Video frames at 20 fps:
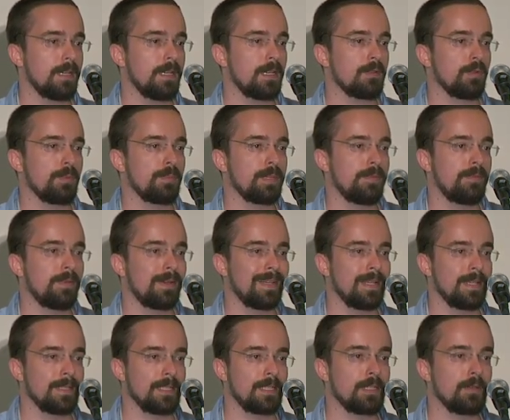it will be
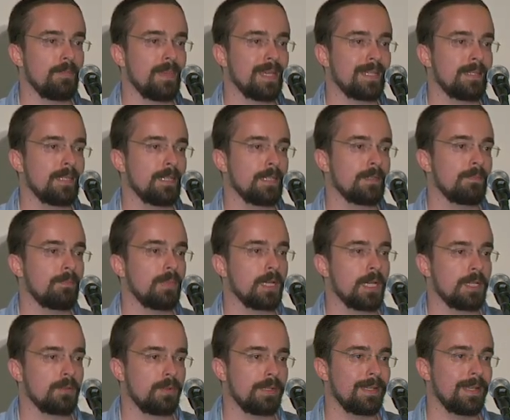very easy to miss it
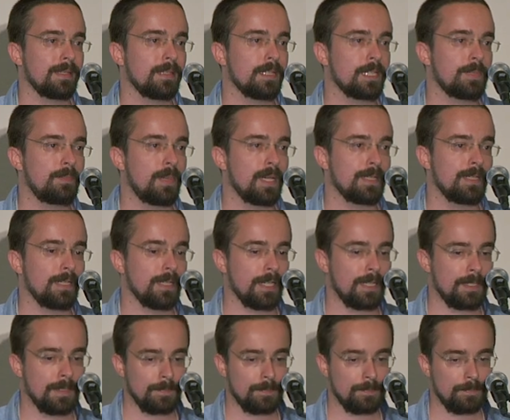because we're not expecting
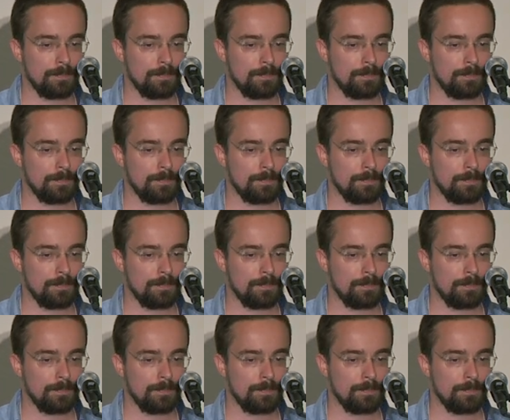it.